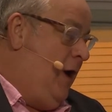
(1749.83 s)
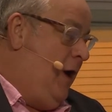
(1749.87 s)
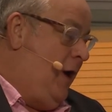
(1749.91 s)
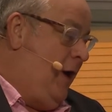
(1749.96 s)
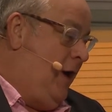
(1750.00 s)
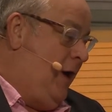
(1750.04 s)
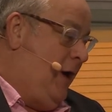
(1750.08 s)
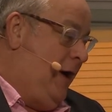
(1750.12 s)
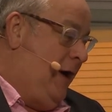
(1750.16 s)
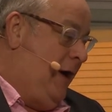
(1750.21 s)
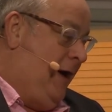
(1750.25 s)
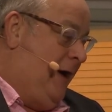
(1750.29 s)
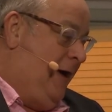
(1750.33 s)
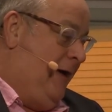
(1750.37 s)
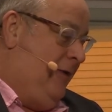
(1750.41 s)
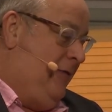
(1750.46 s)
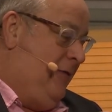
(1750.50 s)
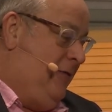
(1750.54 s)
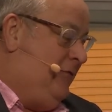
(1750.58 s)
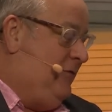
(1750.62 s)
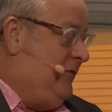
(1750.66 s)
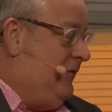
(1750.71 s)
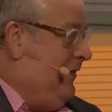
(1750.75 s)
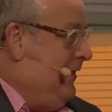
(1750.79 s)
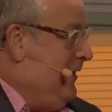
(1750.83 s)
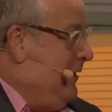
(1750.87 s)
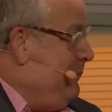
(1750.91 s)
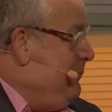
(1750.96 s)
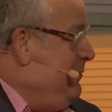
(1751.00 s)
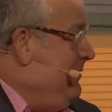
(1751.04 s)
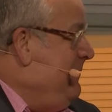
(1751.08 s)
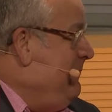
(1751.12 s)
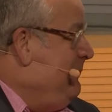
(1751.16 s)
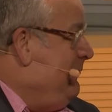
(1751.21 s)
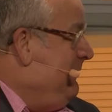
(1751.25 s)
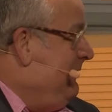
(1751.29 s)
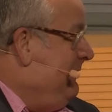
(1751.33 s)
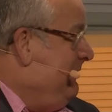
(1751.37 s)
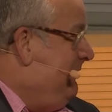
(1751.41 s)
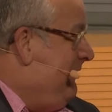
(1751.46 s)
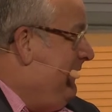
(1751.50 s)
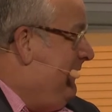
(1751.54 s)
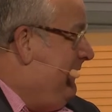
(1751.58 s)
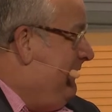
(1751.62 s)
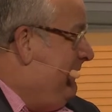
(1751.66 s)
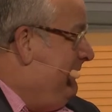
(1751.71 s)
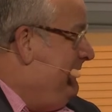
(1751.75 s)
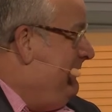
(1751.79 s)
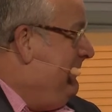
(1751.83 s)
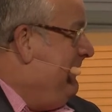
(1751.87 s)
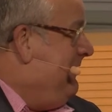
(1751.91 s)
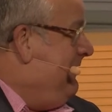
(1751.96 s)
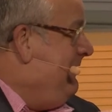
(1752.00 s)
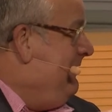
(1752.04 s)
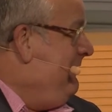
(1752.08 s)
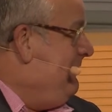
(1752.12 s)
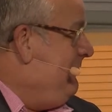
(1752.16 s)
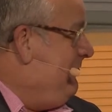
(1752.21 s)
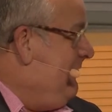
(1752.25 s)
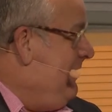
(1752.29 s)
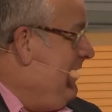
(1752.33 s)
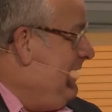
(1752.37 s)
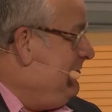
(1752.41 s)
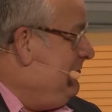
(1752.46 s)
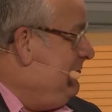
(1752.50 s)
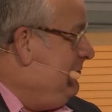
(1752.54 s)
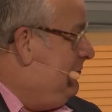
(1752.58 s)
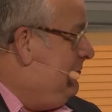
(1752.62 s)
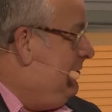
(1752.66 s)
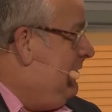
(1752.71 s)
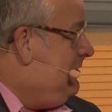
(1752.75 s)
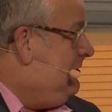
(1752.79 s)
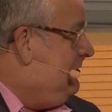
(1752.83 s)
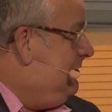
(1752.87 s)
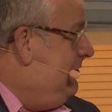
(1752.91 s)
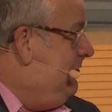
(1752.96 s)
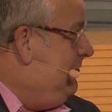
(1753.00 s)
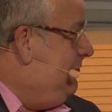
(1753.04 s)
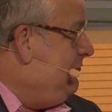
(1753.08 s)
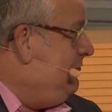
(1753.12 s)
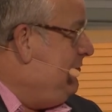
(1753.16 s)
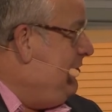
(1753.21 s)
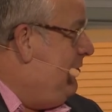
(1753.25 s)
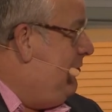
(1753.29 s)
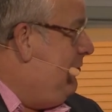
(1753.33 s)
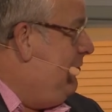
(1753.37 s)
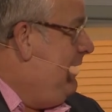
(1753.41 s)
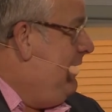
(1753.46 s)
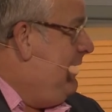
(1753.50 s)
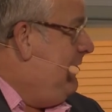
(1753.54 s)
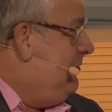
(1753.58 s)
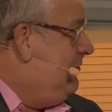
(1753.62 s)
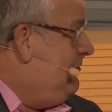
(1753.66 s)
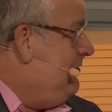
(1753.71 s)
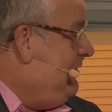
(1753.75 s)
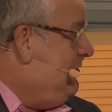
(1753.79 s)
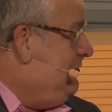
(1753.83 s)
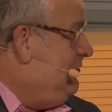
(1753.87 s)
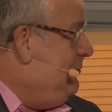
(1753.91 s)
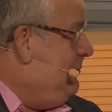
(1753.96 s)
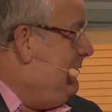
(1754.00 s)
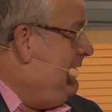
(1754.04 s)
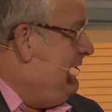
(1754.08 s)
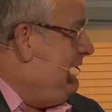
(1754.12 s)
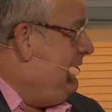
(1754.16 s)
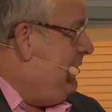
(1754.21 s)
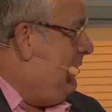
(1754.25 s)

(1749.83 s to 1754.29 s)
Uh, there's a lot of people involved. You've got a director. Luckily, there's no, there's not too many